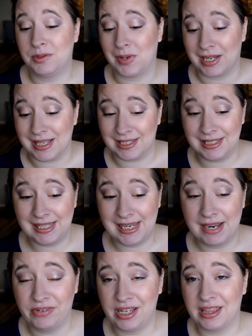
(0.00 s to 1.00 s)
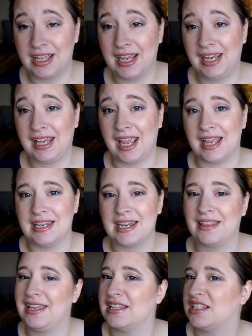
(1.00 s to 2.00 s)
so I can see everything and
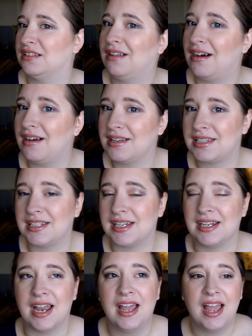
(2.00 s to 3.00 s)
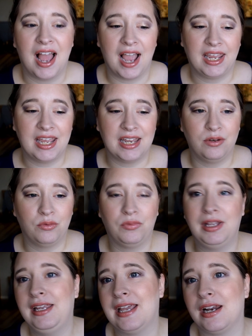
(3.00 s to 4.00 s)
nothing gets lost, and I can
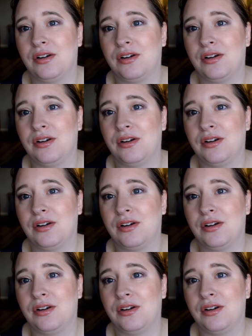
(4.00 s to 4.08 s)
really get a